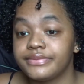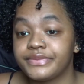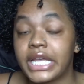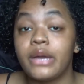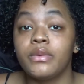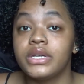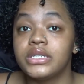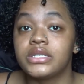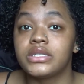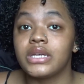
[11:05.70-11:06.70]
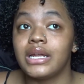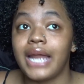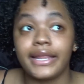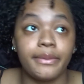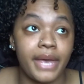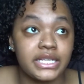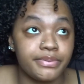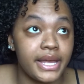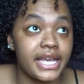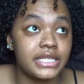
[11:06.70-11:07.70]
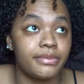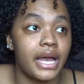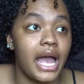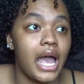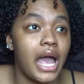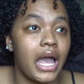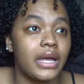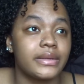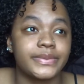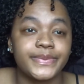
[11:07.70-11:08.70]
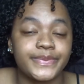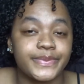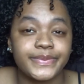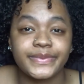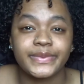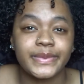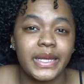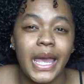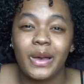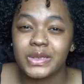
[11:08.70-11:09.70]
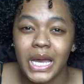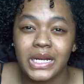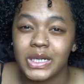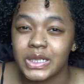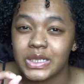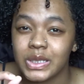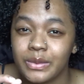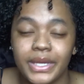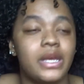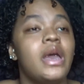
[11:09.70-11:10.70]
it was not the best place, but yeah, it was kind of hood, just a little bit.